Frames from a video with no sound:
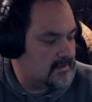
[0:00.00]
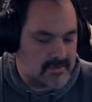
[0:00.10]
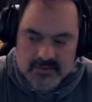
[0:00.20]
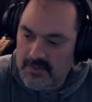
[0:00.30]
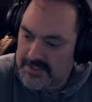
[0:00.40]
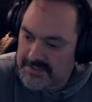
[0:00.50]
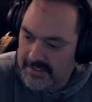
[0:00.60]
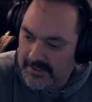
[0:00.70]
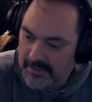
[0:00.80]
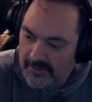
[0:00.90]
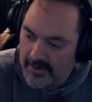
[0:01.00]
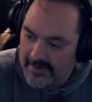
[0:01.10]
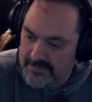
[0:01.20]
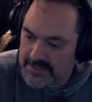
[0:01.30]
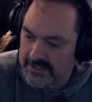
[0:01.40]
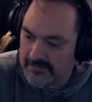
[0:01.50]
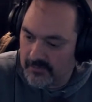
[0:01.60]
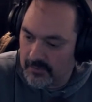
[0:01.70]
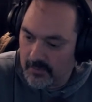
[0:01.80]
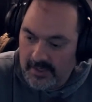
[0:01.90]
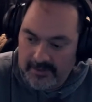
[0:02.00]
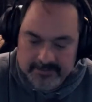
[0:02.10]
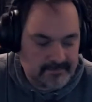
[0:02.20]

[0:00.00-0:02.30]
it's good to see you in here. I haven't seen you for a while.